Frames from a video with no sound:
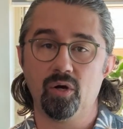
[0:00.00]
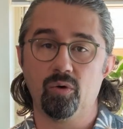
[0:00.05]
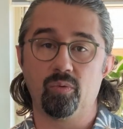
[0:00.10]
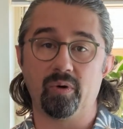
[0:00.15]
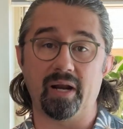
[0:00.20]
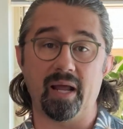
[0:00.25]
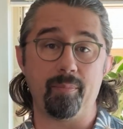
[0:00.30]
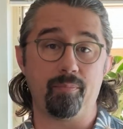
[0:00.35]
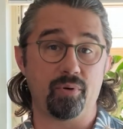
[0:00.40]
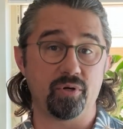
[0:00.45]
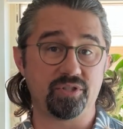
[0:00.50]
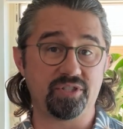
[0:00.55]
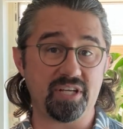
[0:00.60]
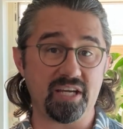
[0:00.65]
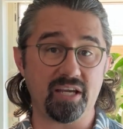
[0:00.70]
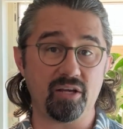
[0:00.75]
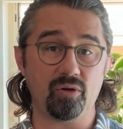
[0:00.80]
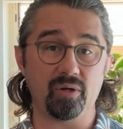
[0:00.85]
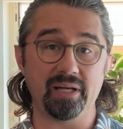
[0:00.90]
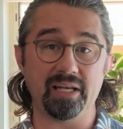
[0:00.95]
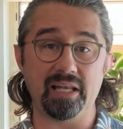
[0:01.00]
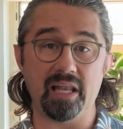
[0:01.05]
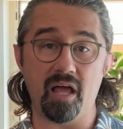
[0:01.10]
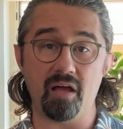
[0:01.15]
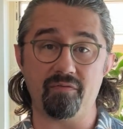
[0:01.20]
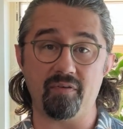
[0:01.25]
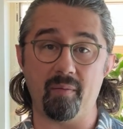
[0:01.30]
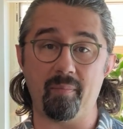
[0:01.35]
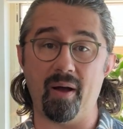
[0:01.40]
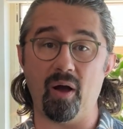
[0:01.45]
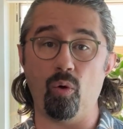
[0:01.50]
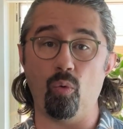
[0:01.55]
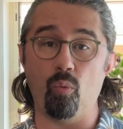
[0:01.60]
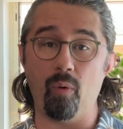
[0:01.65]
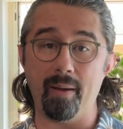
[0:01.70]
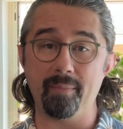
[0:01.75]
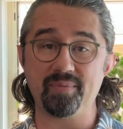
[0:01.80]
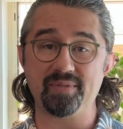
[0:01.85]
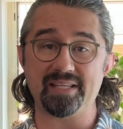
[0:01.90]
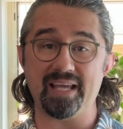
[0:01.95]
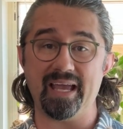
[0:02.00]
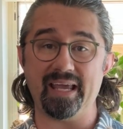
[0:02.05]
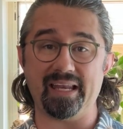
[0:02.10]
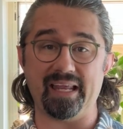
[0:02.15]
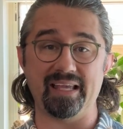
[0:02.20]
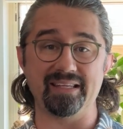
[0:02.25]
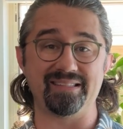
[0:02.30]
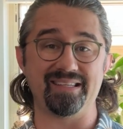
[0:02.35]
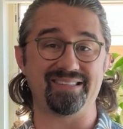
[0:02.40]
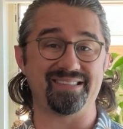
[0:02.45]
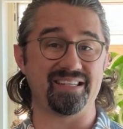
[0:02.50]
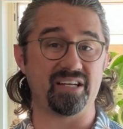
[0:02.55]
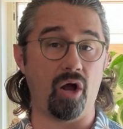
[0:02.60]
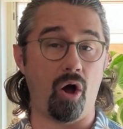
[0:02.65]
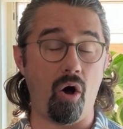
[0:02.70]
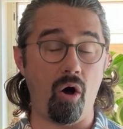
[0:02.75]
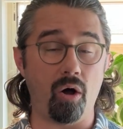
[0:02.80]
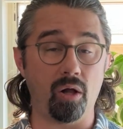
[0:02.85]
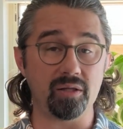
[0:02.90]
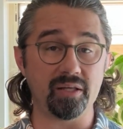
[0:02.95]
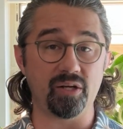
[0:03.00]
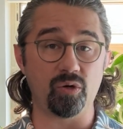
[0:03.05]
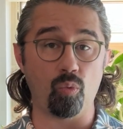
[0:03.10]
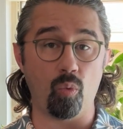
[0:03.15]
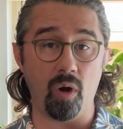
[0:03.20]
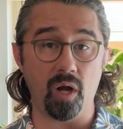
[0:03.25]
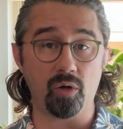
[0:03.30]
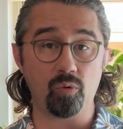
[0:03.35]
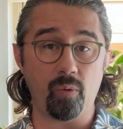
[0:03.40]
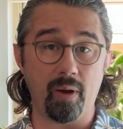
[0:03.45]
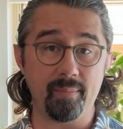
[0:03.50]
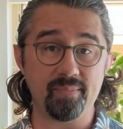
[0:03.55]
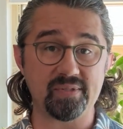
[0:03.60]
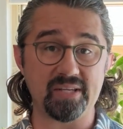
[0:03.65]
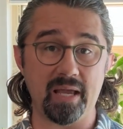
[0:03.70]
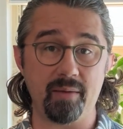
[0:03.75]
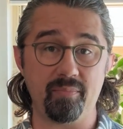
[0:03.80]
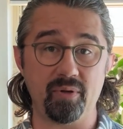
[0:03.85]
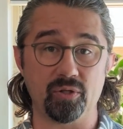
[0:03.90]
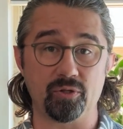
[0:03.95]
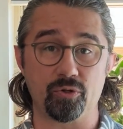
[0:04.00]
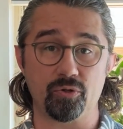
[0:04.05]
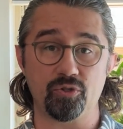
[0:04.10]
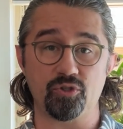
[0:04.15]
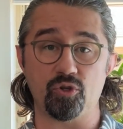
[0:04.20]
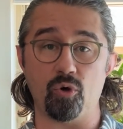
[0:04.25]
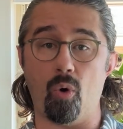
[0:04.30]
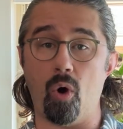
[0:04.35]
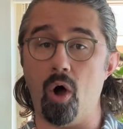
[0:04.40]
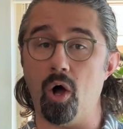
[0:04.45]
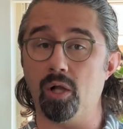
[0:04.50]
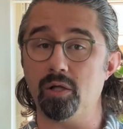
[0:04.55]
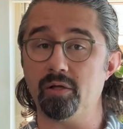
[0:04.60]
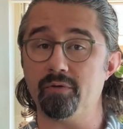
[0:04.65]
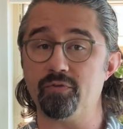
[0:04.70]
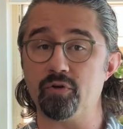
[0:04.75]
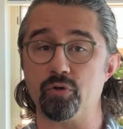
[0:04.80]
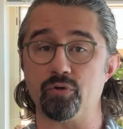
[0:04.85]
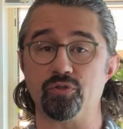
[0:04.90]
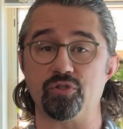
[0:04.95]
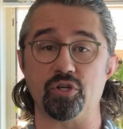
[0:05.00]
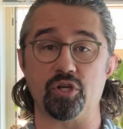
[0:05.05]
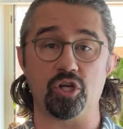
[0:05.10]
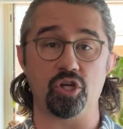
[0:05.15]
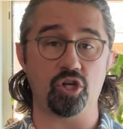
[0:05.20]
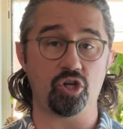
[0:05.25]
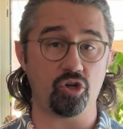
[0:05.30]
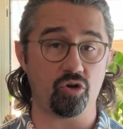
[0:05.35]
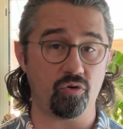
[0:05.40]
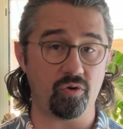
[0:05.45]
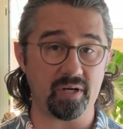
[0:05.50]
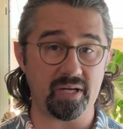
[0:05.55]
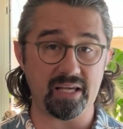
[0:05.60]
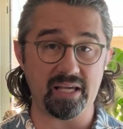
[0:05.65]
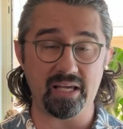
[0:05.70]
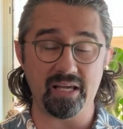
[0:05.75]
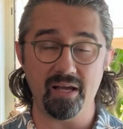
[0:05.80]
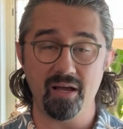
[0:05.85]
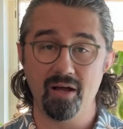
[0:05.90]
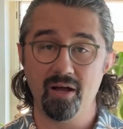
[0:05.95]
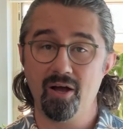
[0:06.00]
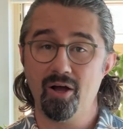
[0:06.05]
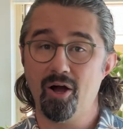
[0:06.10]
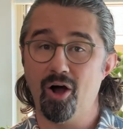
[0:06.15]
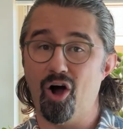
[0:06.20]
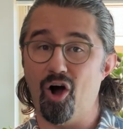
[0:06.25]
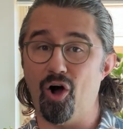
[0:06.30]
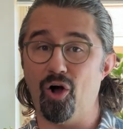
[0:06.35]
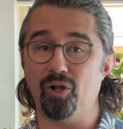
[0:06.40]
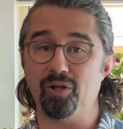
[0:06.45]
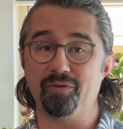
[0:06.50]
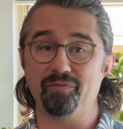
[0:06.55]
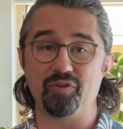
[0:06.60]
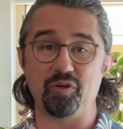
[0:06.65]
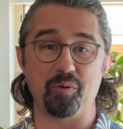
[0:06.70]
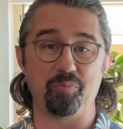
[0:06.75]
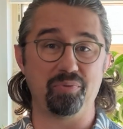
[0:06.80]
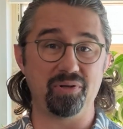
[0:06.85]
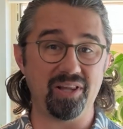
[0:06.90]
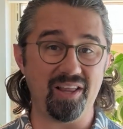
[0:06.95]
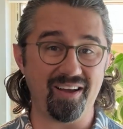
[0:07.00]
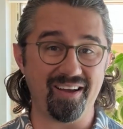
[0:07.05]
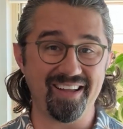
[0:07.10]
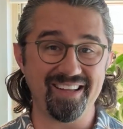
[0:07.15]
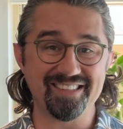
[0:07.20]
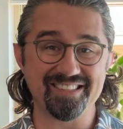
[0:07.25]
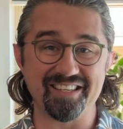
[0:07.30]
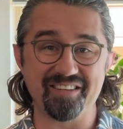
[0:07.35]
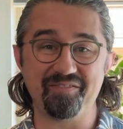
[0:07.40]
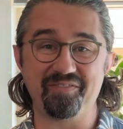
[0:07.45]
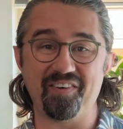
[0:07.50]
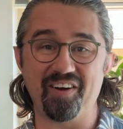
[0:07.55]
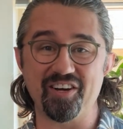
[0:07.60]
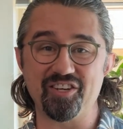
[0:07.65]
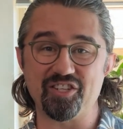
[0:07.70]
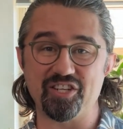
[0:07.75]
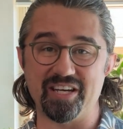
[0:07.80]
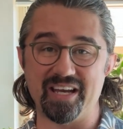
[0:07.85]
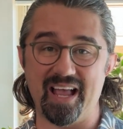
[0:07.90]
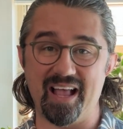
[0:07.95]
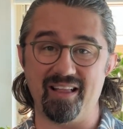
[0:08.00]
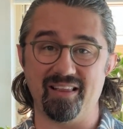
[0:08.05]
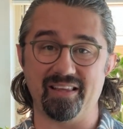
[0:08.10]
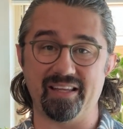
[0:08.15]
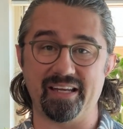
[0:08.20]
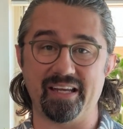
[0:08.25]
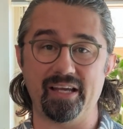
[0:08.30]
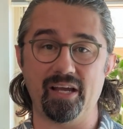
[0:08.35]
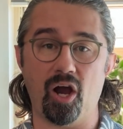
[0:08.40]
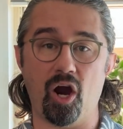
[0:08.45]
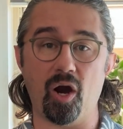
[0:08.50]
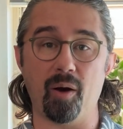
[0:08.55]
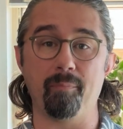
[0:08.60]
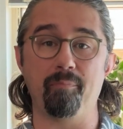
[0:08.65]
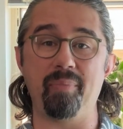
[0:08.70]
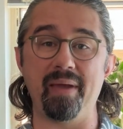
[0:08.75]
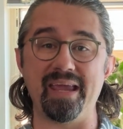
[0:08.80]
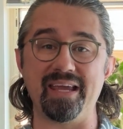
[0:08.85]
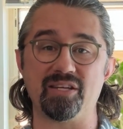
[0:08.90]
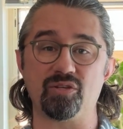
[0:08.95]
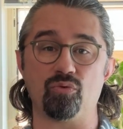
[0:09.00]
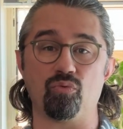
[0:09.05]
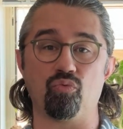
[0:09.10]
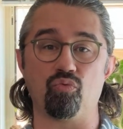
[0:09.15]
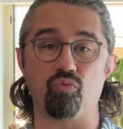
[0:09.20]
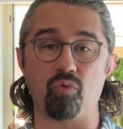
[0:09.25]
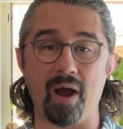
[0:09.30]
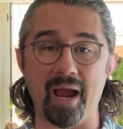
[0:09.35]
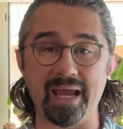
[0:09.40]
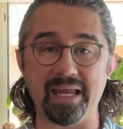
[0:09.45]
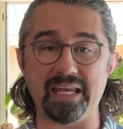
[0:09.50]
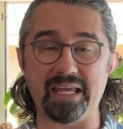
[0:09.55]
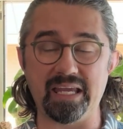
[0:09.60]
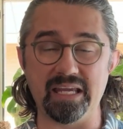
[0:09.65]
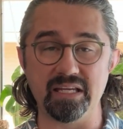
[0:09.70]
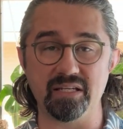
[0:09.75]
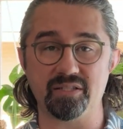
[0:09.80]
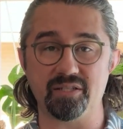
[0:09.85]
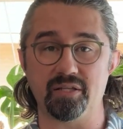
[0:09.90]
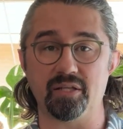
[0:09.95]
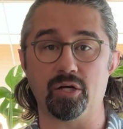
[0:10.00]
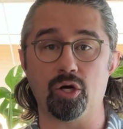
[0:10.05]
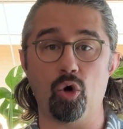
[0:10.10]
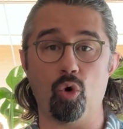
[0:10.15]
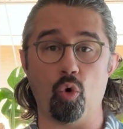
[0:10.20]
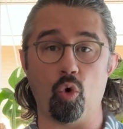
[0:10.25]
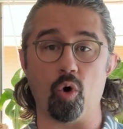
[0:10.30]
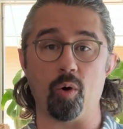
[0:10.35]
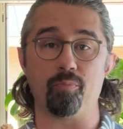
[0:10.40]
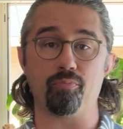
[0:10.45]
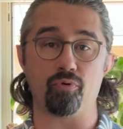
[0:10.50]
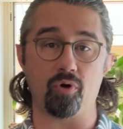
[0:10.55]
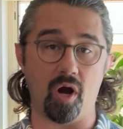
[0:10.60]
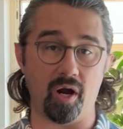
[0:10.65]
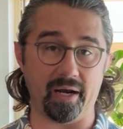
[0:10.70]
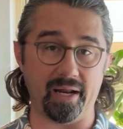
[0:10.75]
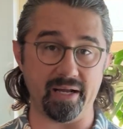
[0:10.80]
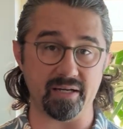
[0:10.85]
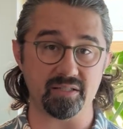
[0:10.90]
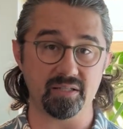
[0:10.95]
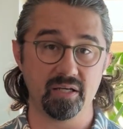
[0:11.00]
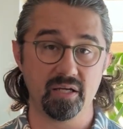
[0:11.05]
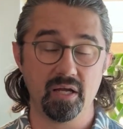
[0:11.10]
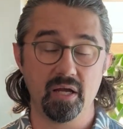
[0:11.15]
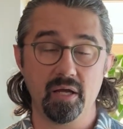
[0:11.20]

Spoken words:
What I particularly love about website is it's an all-in-one website builder, so all of your security, all of your plugins and functionality are baked right into the core product.